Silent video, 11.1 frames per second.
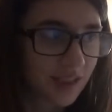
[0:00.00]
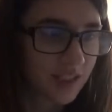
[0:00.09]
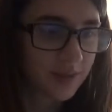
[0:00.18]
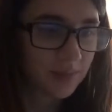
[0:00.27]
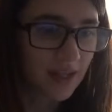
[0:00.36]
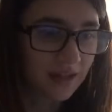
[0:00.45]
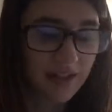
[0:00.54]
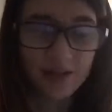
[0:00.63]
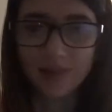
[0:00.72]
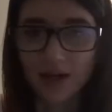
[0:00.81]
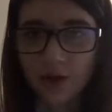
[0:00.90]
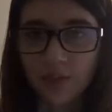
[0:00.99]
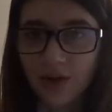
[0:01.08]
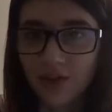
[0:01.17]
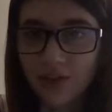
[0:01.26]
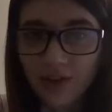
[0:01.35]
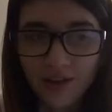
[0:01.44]
it's been about a
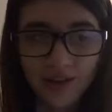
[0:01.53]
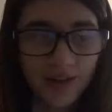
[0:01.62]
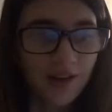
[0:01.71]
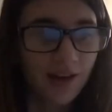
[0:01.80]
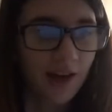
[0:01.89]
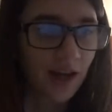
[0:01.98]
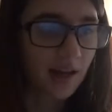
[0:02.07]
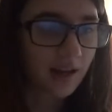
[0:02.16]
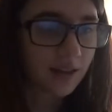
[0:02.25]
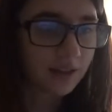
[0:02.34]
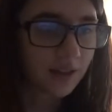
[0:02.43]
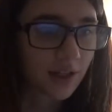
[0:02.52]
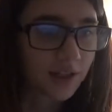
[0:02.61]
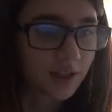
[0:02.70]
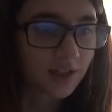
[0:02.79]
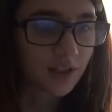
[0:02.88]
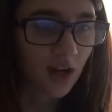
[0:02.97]
month, and I
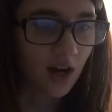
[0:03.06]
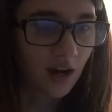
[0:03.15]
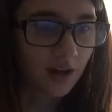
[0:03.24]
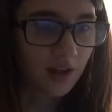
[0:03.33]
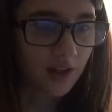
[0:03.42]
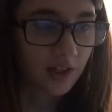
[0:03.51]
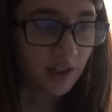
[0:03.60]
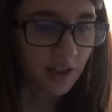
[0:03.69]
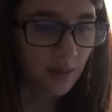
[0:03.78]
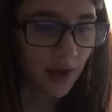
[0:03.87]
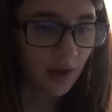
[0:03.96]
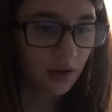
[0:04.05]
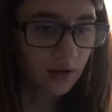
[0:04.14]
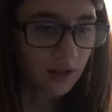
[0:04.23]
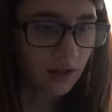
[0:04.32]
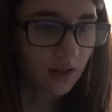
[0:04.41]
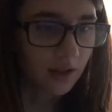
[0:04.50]
just got an email
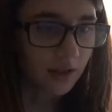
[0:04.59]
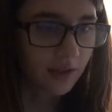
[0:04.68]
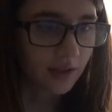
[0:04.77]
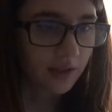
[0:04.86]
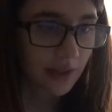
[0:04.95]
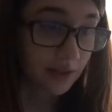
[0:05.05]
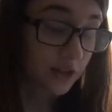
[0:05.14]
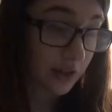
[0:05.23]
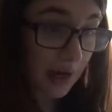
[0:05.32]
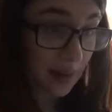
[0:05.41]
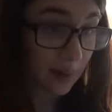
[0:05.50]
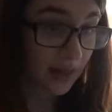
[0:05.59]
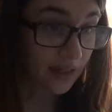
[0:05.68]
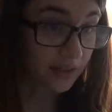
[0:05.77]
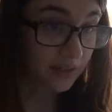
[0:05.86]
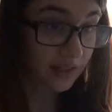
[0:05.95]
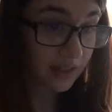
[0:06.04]
yesterday,
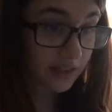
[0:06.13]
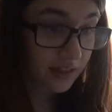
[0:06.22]
apparently,